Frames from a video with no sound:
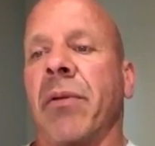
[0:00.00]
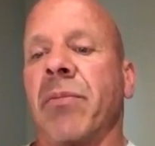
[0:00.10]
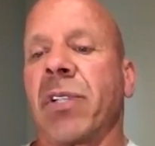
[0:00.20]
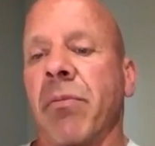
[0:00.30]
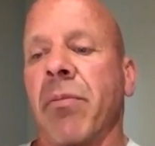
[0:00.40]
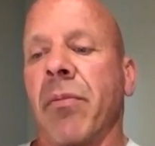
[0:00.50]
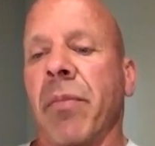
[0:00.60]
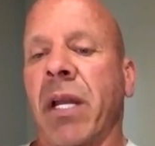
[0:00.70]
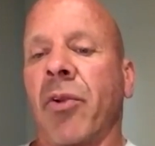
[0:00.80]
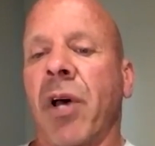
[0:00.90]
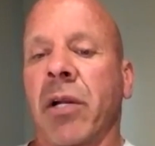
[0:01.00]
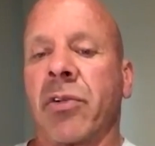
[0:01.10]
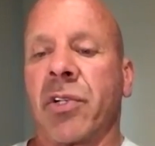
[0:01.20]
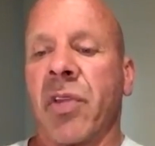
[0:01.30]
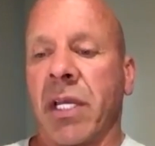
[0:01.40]
some medical
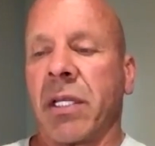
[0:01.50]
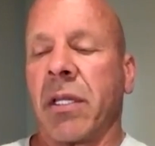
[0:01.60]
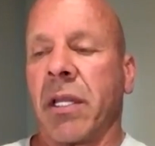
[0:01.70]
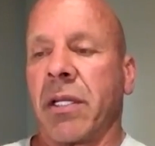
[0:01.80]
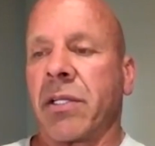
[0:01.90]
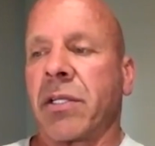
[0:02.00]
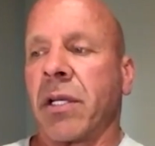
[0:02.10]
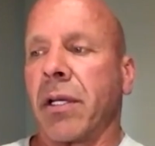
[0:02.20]
doctors think that's